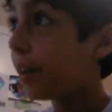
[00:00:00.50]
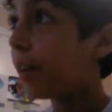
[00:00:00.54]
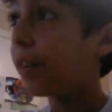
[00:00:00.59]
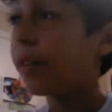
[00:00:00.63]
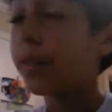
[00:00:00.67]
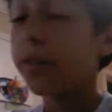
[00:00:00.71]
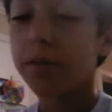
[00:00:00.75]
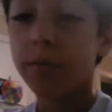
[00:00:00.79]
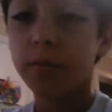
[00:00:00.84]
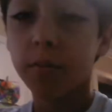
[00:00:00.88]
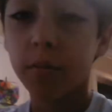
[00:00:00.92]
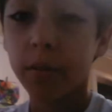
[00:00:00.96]

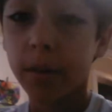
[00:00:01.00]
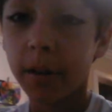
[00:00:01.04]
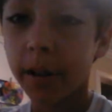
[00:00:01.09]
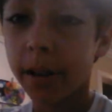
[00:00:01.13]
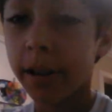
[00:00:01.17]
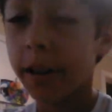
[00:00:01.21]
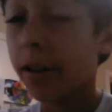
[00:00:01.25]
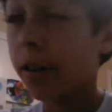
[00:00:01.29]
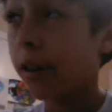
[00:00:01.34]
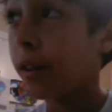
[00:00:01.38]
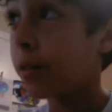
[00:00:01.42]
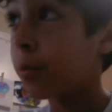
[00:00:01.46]
it's
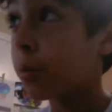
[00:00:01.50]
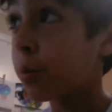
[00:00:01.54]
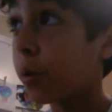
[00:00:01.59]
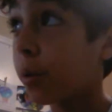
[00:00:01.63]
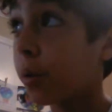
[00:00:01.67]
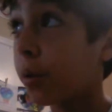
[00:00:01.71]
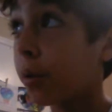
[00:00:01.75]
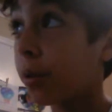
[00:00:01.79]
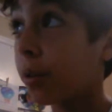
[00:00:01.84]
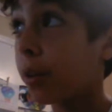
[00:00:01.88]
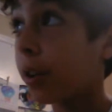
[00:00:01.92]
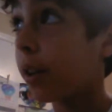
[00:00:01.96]
really, it's
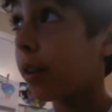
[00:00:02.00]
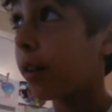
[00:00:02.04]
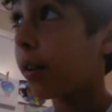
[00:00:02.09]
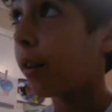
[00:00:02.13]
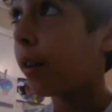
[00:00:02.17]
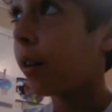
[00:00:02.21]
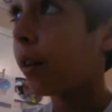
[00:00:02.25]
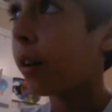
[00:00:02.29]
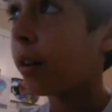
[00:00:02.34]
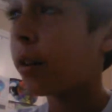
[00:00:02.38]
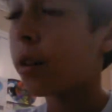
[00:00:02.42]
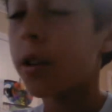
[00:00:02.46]
early,
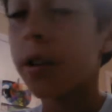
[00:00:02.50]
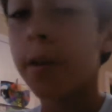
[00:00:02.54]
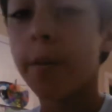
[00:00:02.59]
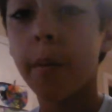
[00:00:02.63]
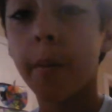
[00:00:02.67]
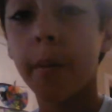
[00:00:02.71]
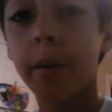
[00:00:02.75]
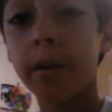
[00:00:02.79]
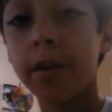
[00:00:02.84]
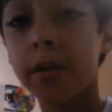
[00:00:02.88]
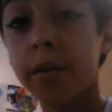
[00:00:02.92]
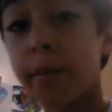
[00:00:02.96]

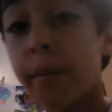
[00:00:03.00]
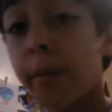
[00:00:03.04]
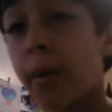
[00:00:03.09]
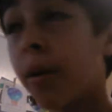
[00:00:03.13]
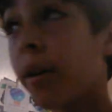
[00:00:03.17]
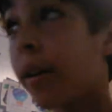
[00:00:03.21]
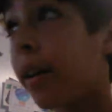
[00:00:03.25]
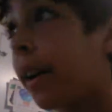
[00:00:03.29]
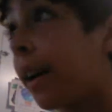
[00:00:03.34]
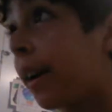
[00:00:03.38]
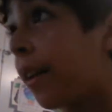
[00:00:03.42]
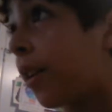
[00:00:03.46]
it's the
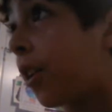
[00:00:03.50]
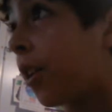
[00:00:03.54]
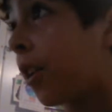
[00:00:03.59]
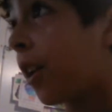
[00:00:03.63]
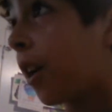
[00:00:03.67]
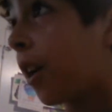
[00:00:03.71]
morning right